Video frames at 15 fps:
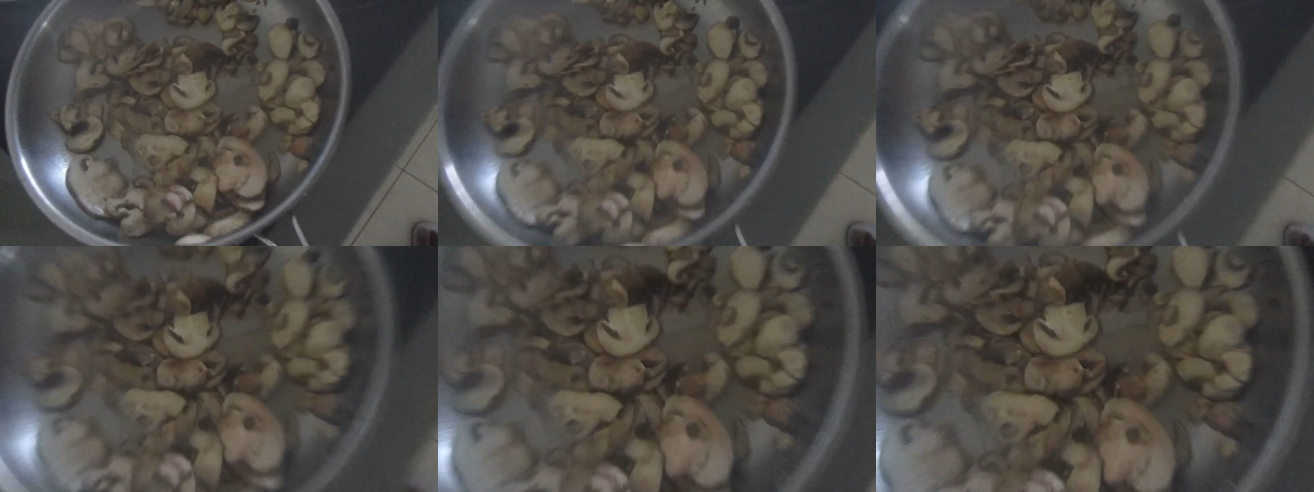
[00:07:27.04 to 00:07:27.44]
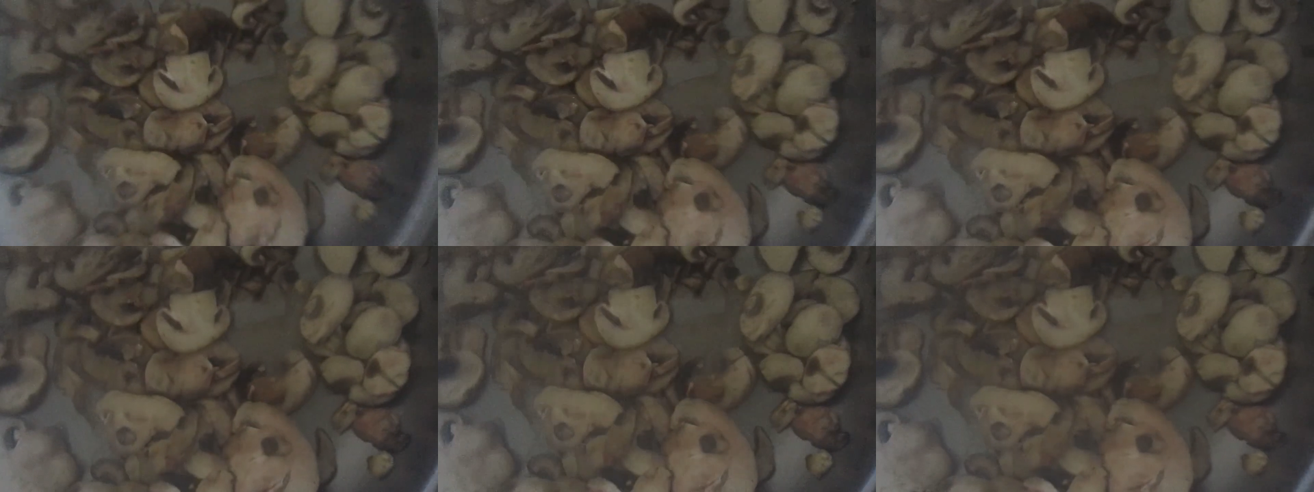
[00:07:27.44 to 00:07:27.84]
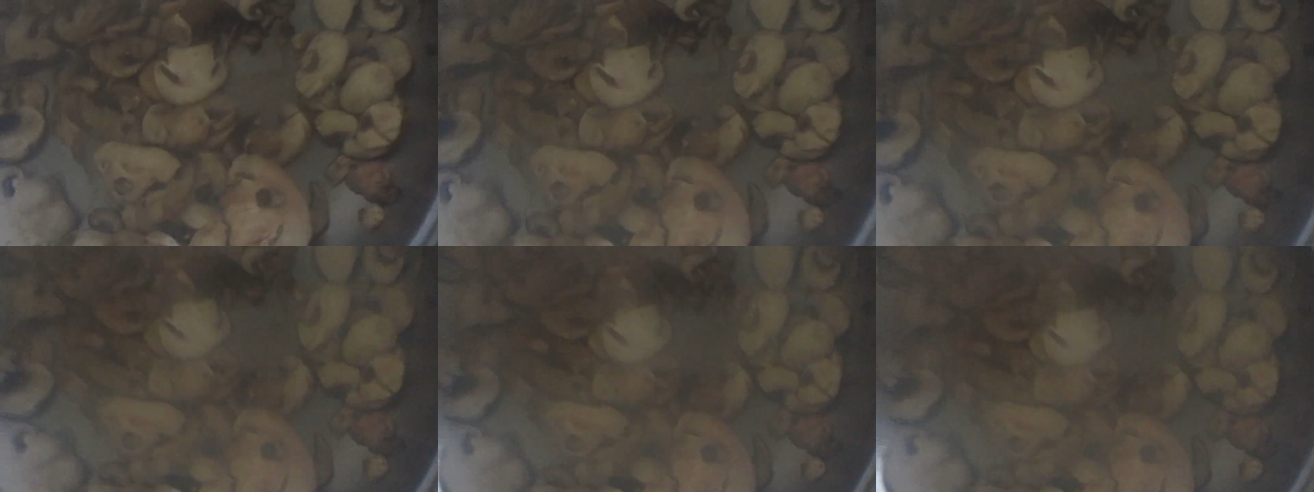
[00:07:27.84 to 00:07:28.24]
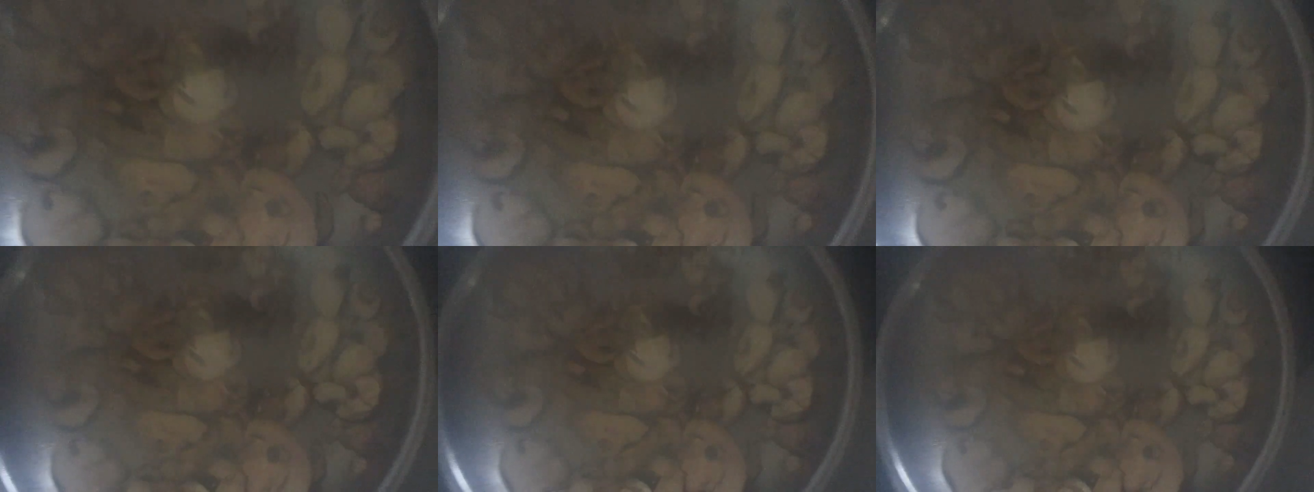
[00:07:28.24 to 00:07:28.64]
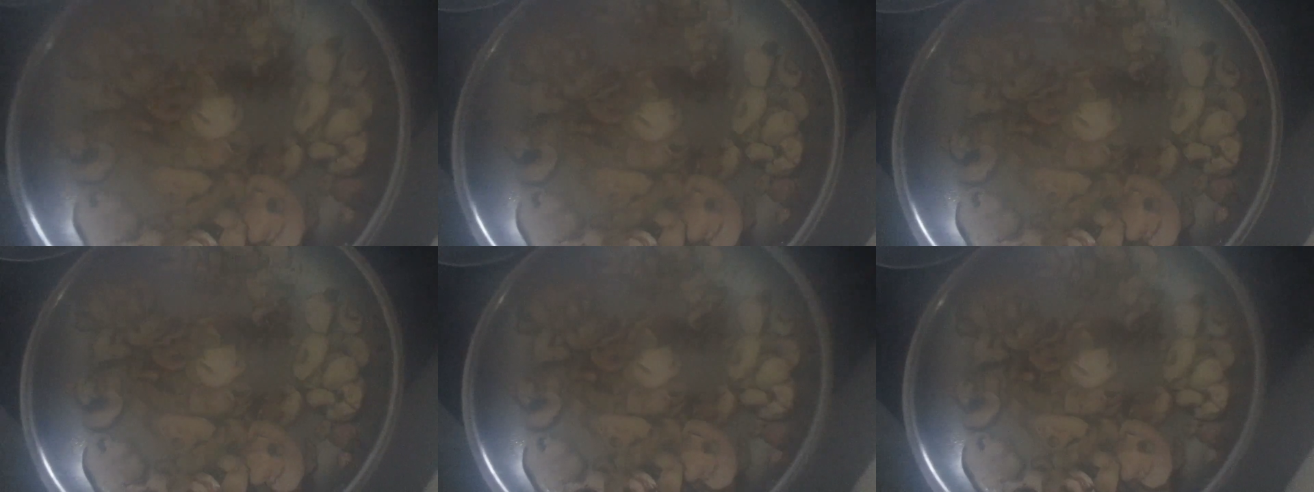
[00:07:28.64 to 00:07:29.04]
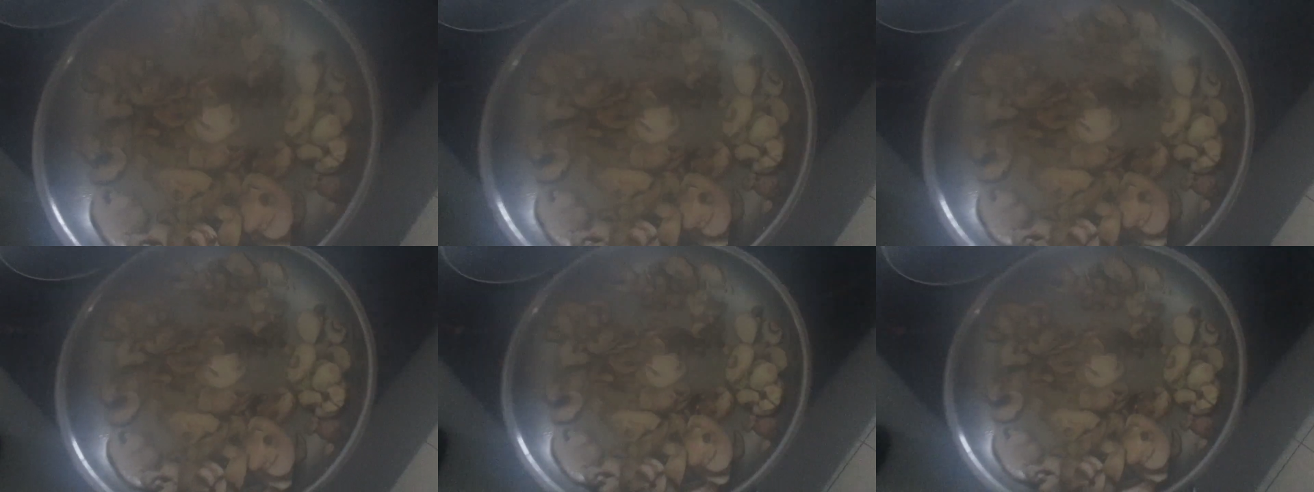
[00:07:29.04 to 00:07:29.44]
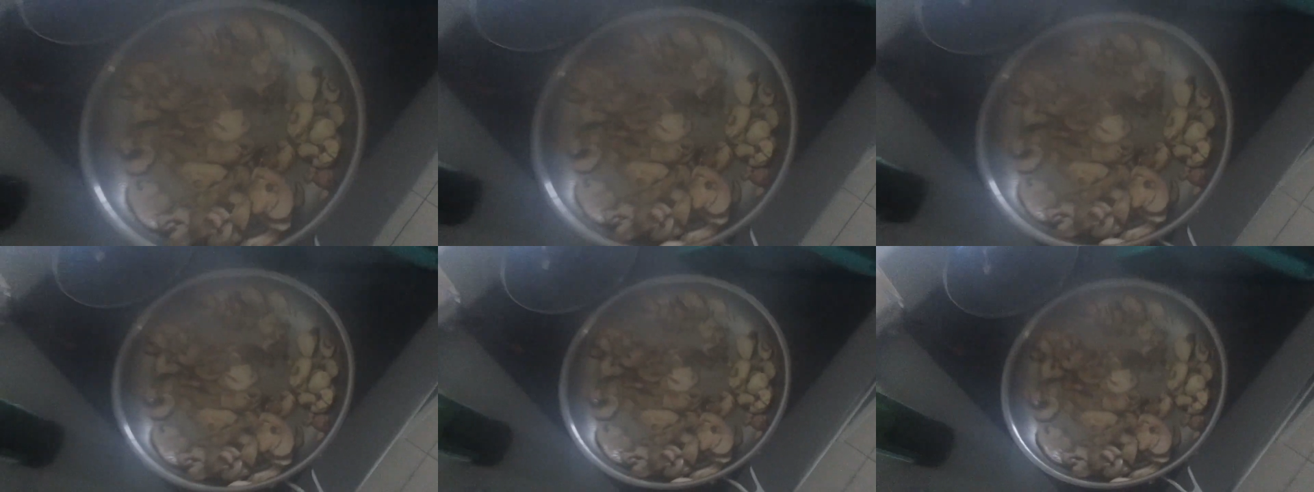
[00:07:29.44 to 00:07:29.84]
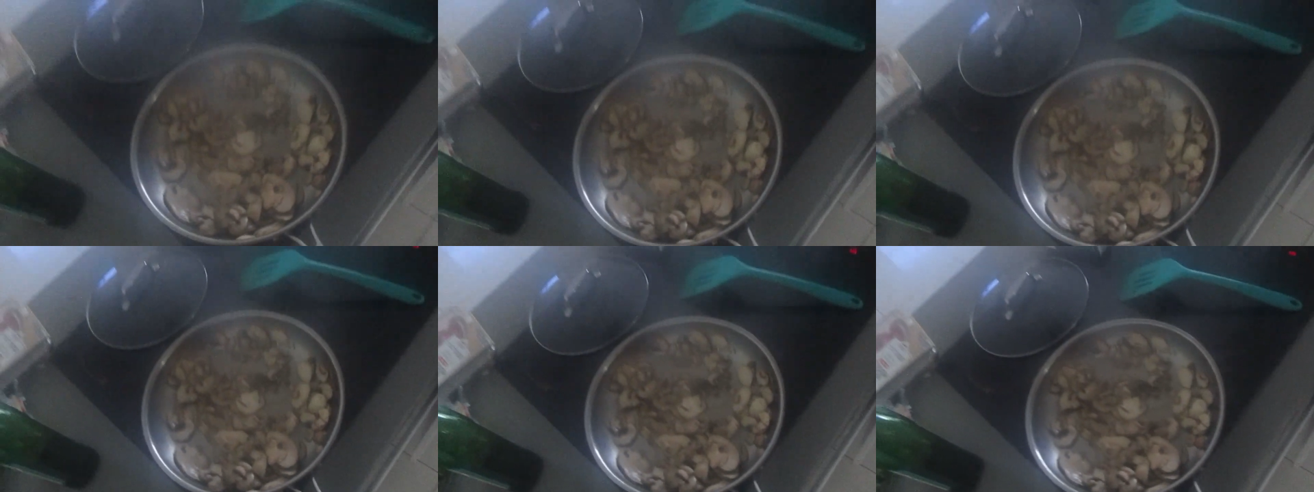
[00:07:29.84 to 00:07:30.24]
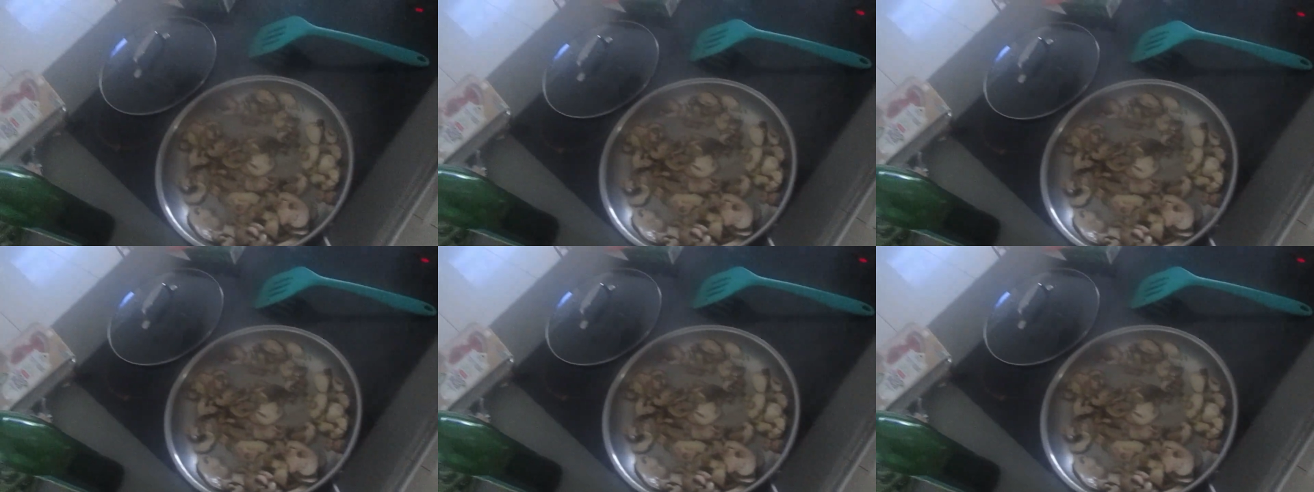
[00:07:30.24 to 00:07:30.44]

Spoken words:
[unreadable: no face in view]